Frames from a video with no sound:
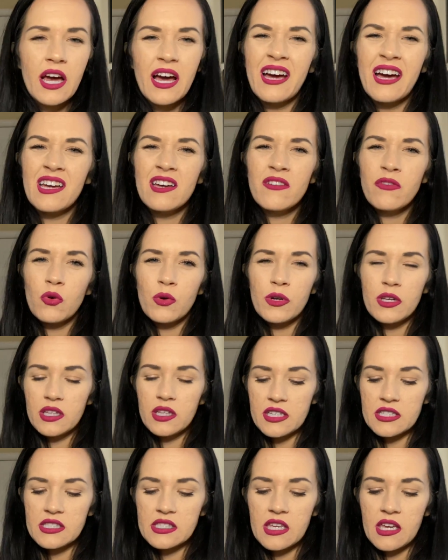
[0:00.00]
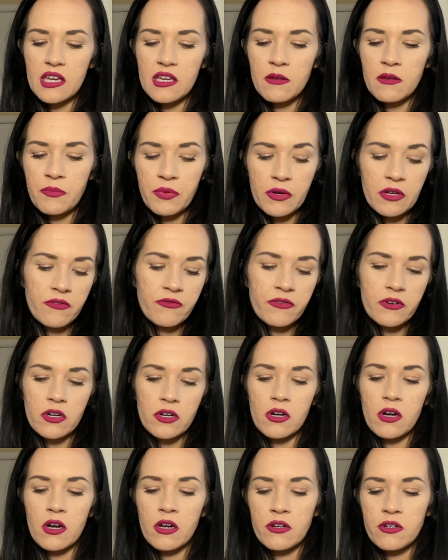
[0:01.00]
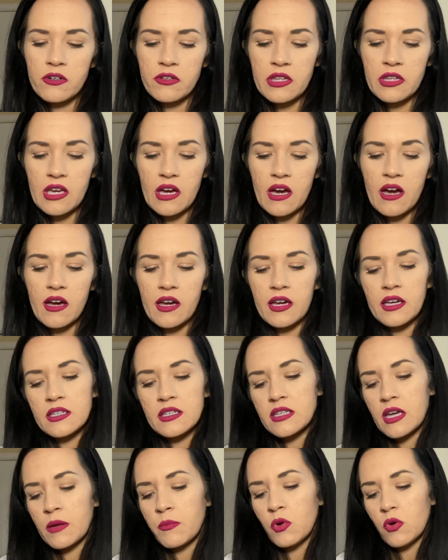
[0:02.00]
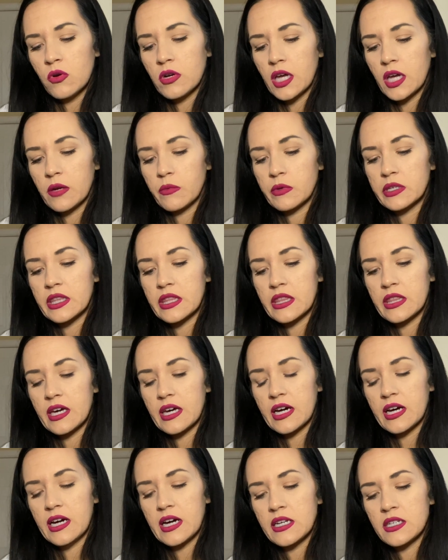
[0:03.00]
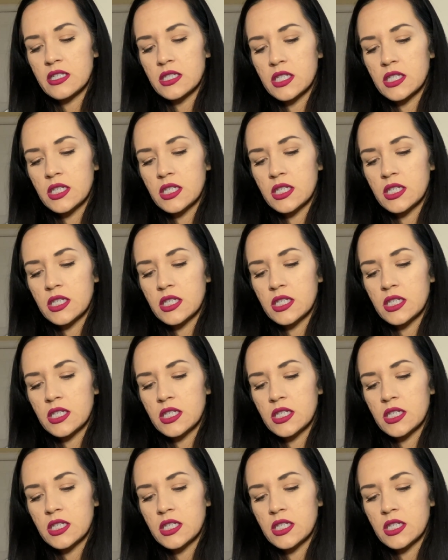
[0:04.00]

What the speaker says: I have oily skin, but for under the eyes, I'm okay with that.